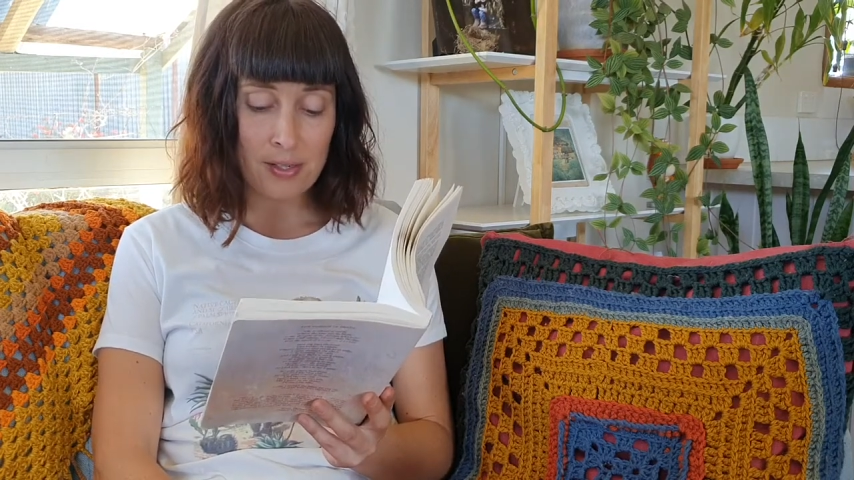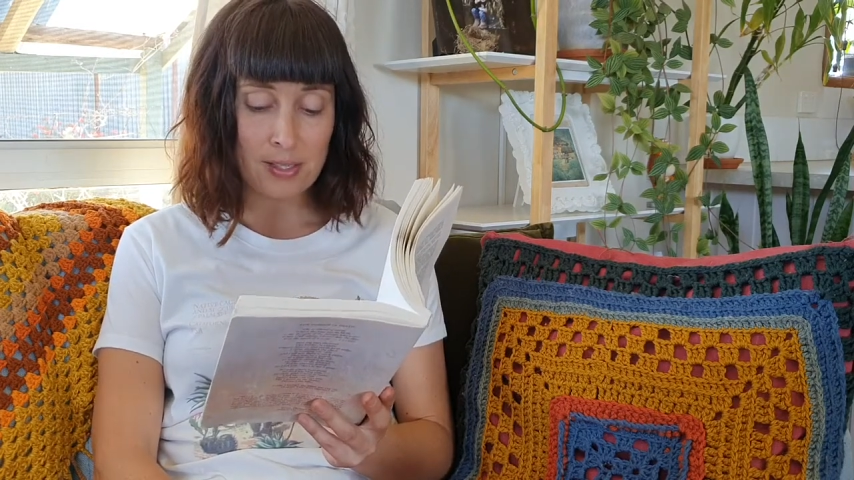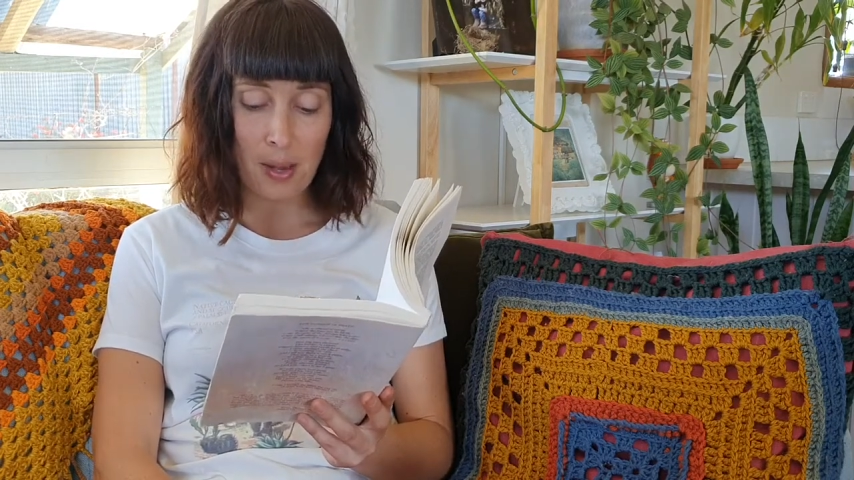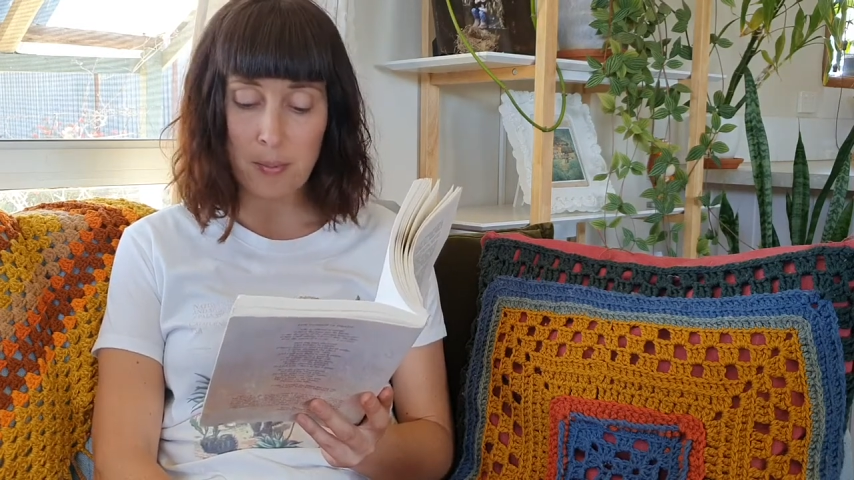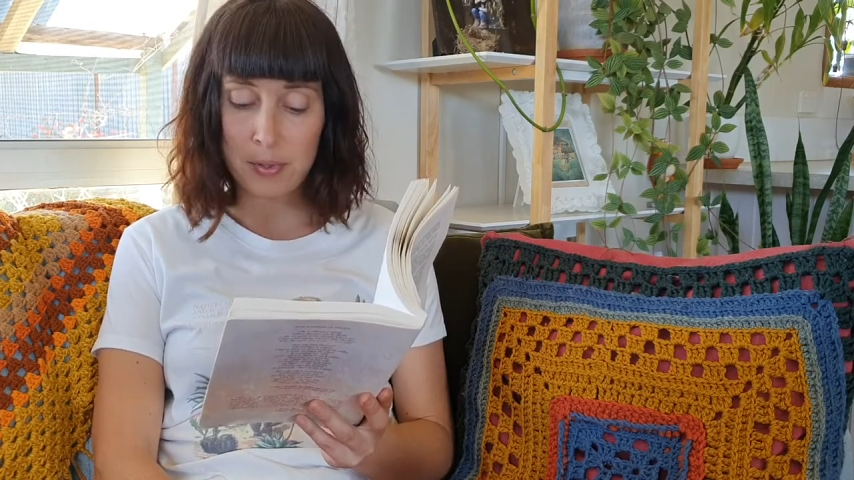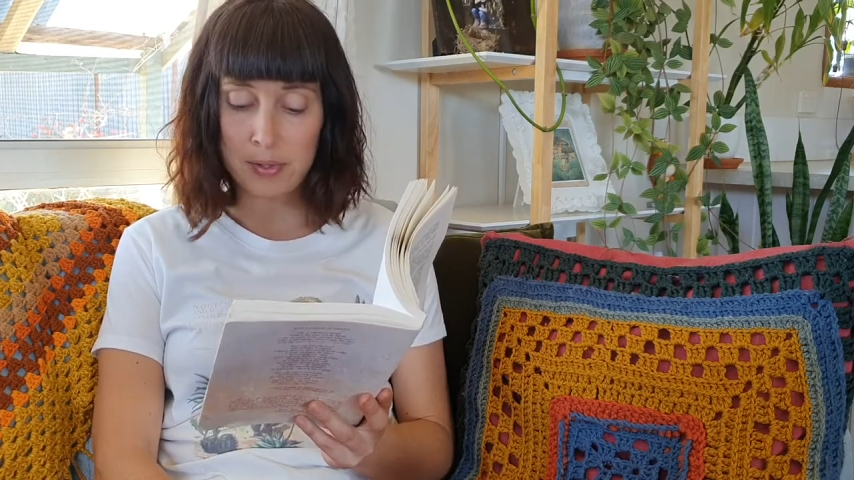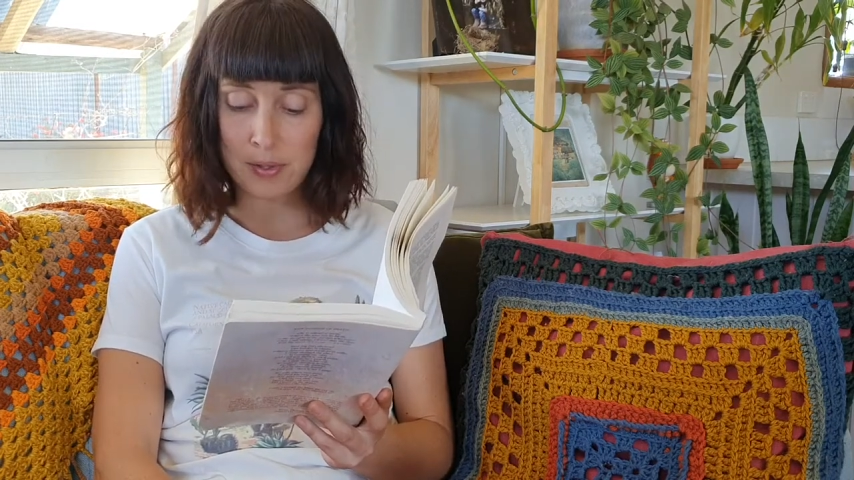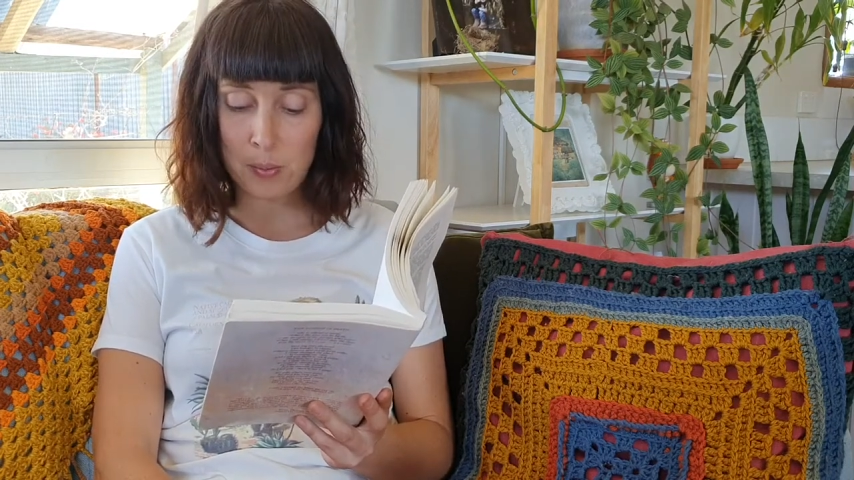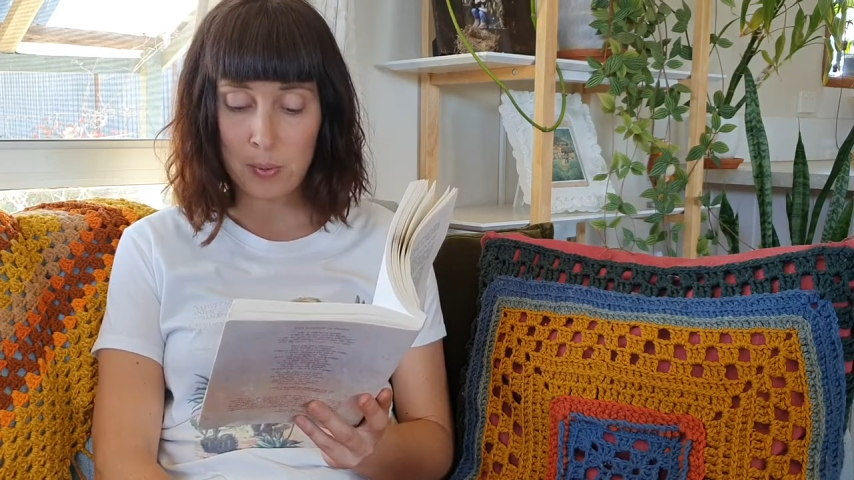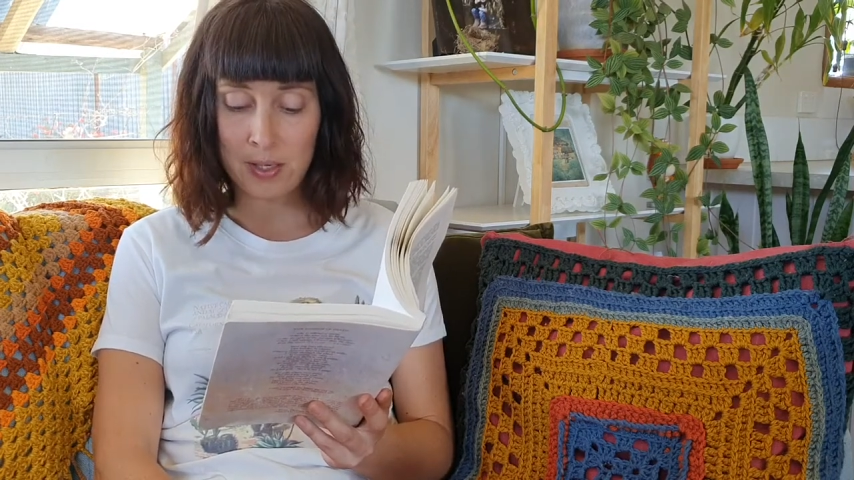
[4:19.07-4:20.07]
tempers
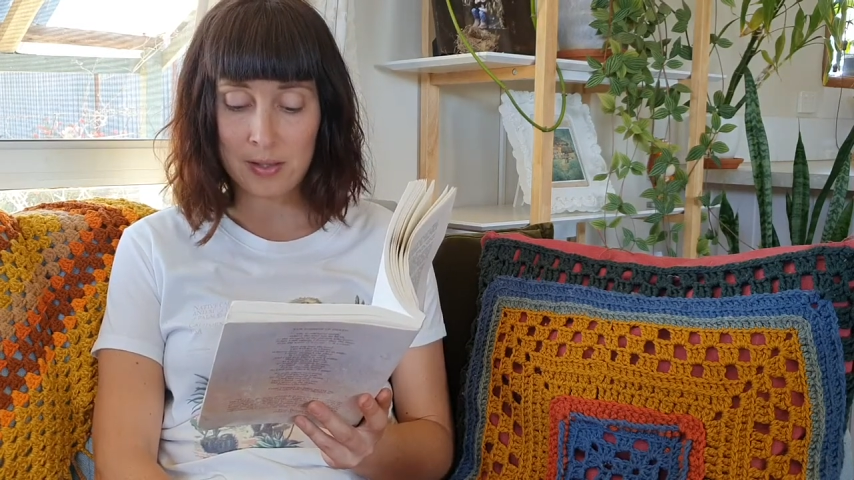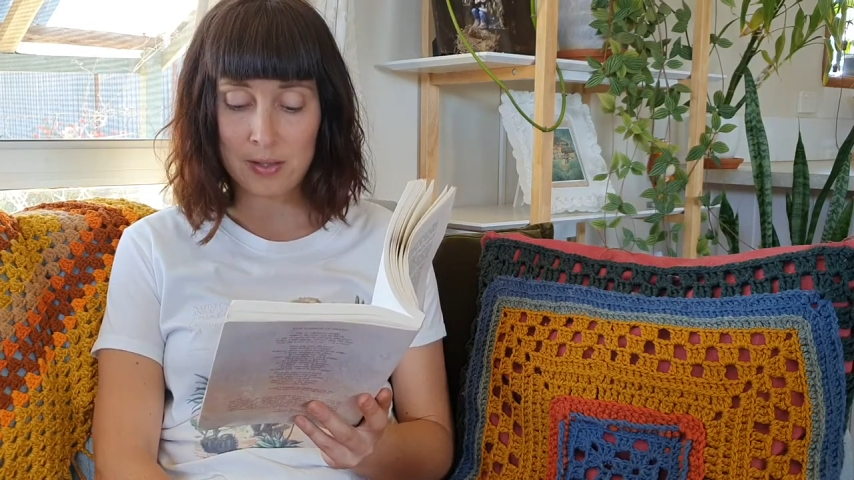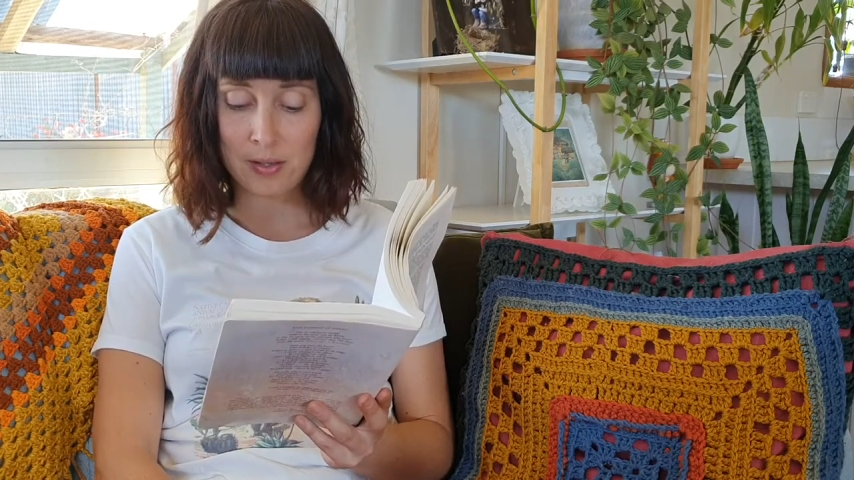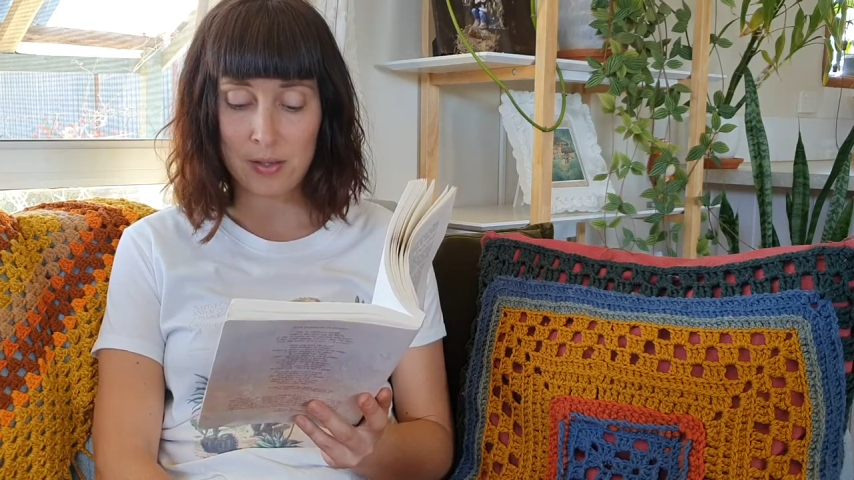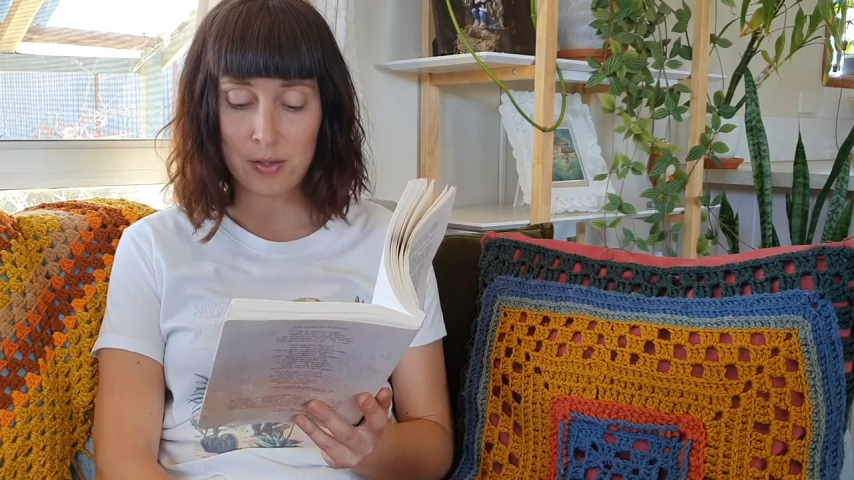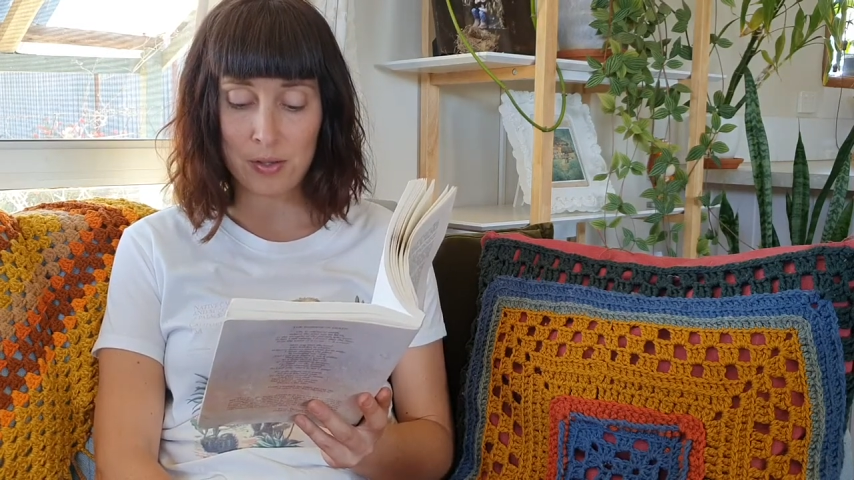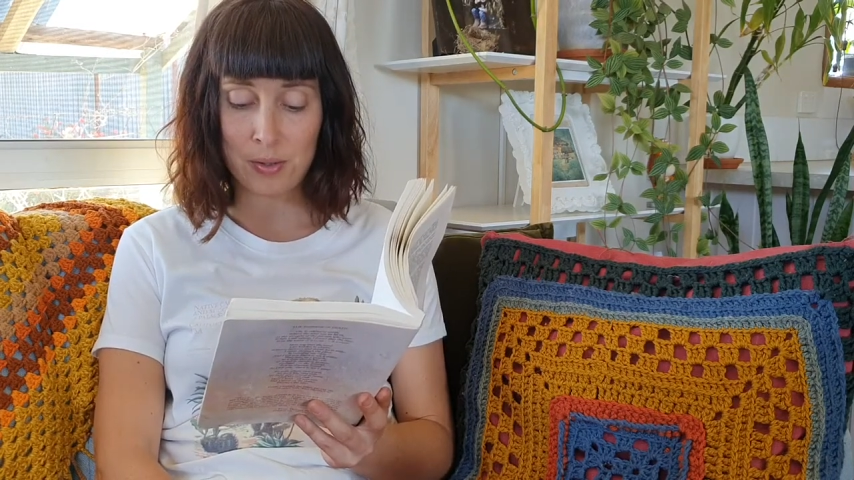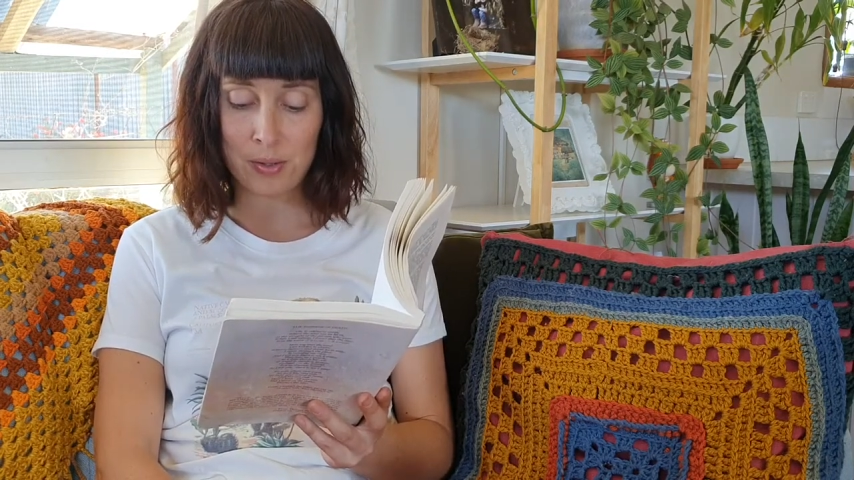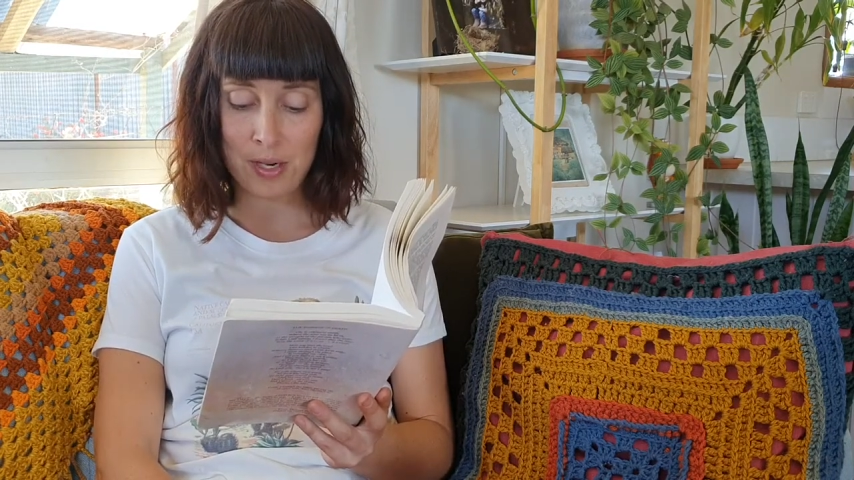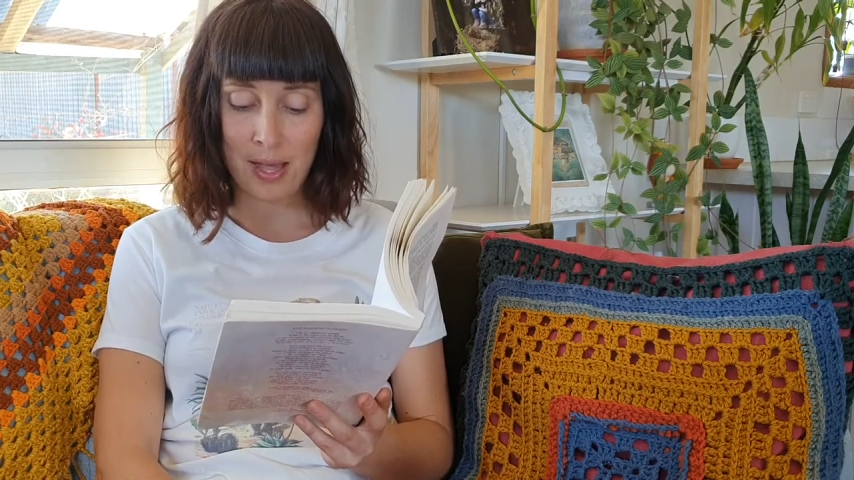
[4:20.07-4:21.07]
the wind to the
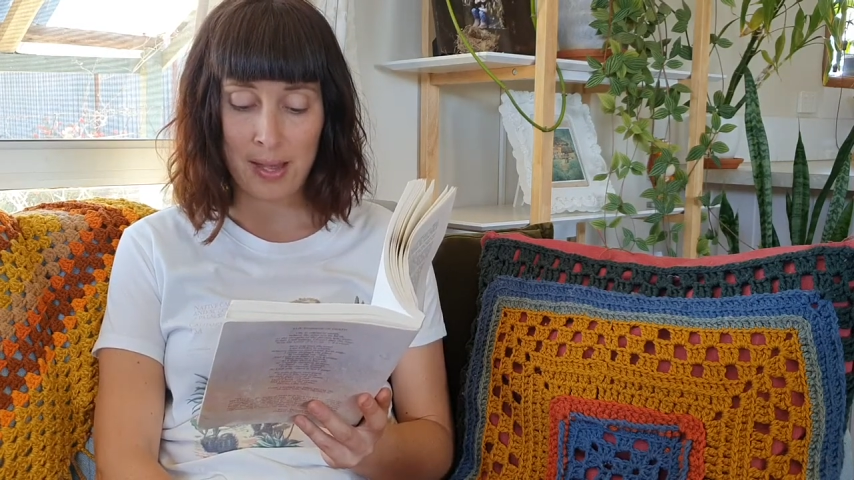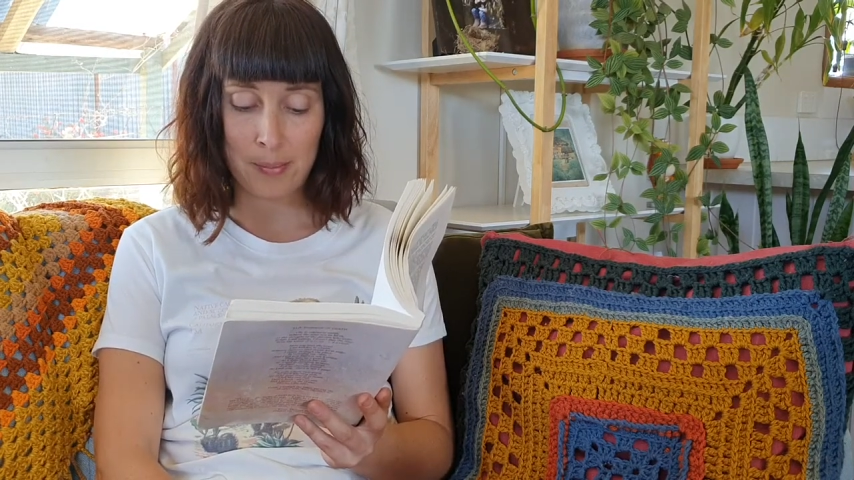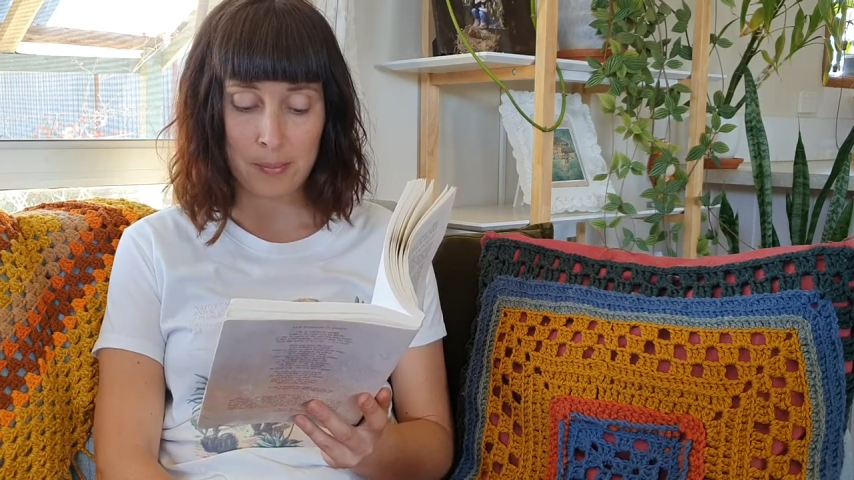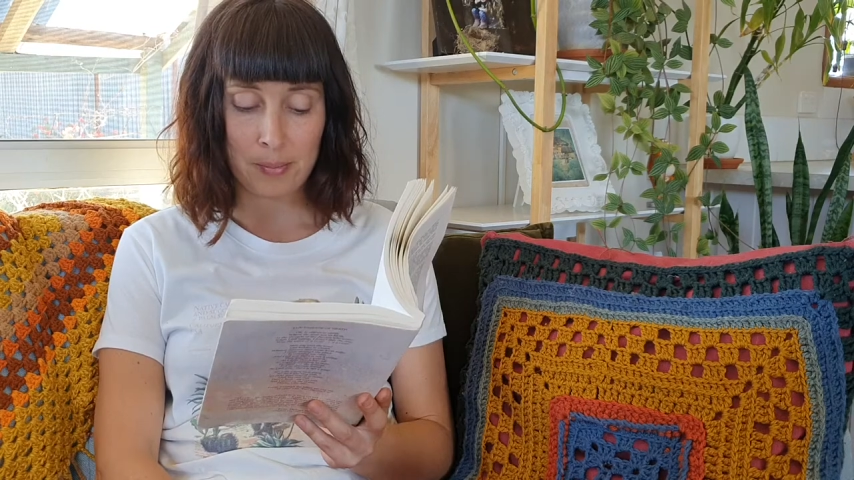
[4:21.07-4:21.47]
shorn lamb.